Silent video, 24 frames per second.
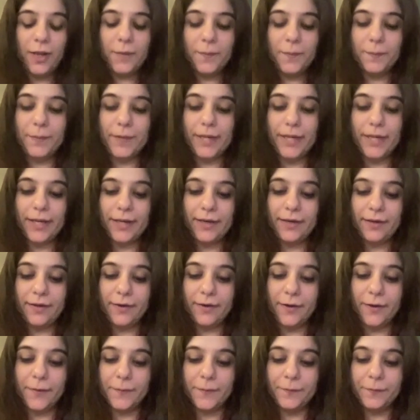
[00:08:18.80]
But
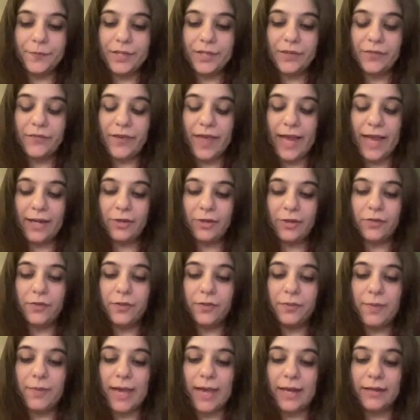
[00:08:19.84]
the fact of
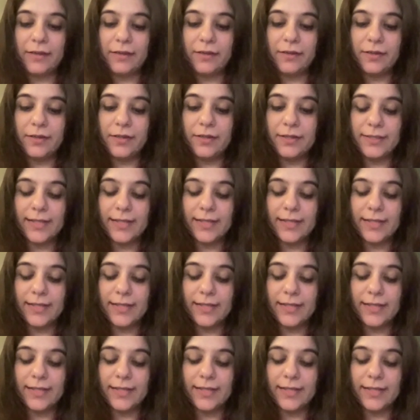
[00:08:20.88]
the matter is